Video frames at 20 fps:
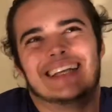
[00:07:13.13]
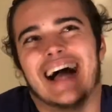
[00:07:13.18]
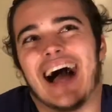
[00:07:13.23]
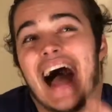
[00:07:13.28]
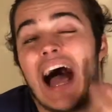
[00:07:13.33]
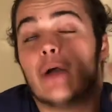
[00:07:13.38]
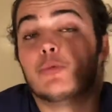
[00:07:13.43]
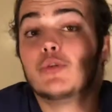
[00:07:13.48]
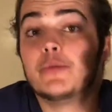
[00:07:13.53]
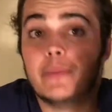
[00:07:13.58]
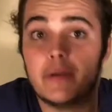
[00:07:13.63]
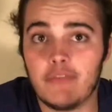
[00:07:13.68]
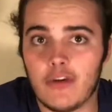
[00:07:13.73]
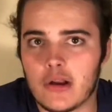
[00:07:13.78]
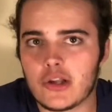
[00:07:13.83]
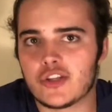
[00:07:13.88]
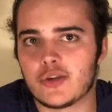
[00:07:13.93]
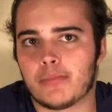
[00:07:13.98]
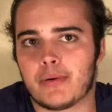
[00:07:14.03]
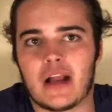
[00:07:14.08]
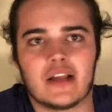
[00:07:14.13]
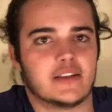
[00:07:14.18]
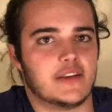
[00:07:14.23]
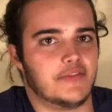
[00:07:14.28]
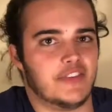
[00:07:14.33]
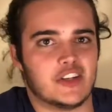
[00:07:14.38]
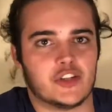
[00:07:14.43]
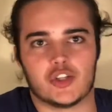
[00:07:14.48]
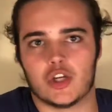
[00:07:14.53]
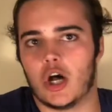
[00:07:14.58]
I would be very surprised if
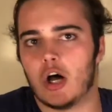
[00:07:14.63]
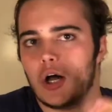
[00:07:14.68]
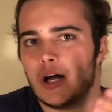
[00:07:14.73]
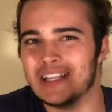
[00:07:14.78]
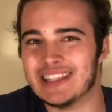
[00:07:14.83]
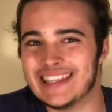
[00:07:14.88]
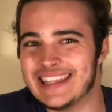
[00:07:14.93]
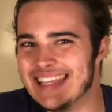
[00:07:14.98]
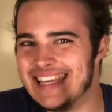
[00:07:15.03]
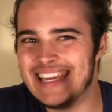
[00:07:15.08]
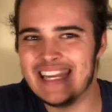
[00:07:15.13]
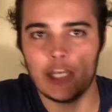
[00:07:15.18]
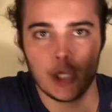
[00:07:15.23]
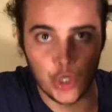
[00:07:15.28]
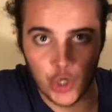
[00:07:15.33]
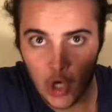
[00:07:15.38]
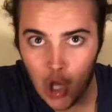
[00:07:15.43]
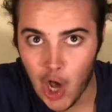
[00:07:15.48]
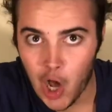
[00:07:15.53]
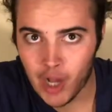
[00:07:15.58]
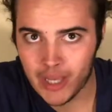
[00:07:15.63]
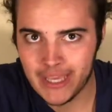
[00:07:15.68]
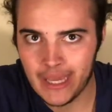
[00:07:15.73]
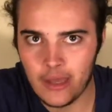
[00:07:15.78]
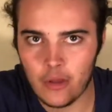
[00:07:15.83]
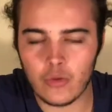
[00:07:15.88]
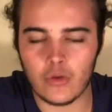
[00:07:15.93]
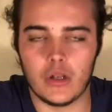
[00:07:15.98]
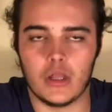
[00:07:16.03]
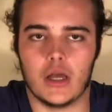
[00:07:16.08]
I saw a Lee
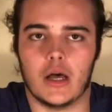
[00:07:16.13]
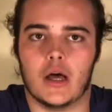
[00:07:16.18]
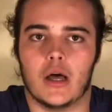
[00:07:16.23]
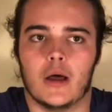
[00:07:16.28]
knockout.